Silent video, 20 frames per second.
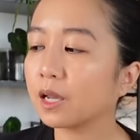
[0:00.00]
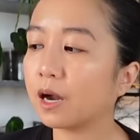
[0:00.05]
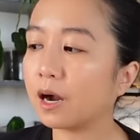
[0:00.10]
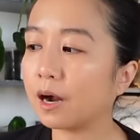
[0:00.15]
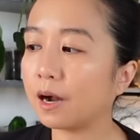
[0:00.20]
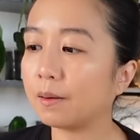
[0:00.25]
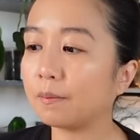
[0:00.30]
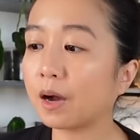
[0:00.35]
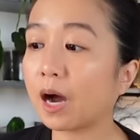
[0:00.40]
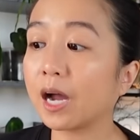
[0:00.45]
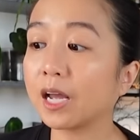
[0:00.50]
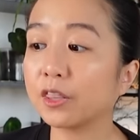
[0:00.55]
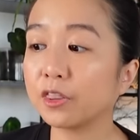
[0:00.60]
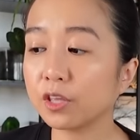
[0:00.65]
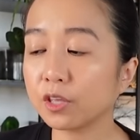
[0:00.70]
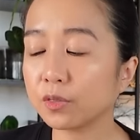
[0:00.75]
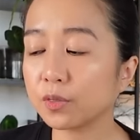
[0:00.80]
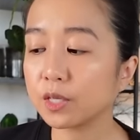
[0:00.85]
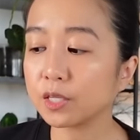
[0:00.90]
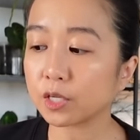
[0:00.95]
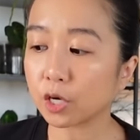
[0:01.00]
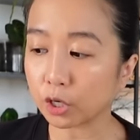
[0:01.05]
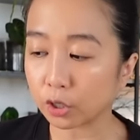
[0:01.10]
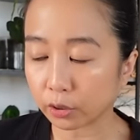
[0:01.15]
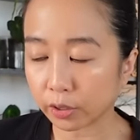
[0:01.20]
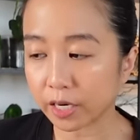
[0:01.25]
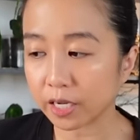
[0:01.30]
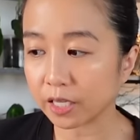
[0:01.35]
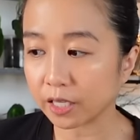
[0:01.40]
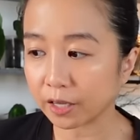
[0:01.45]
um, i think these are
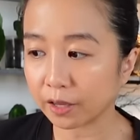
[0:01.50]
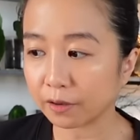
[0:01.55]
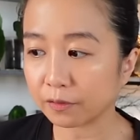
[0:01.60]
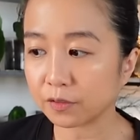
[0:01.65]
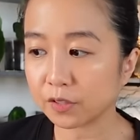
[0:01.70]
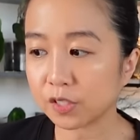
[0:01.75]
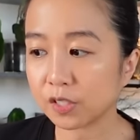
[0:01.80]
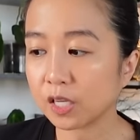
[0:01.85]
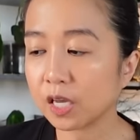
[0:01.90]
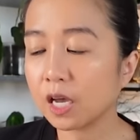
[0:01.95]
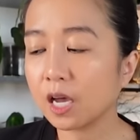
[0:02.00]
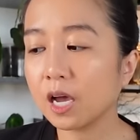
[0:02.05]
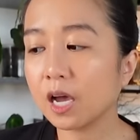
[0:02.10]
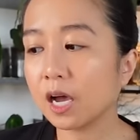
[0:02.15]
great gifts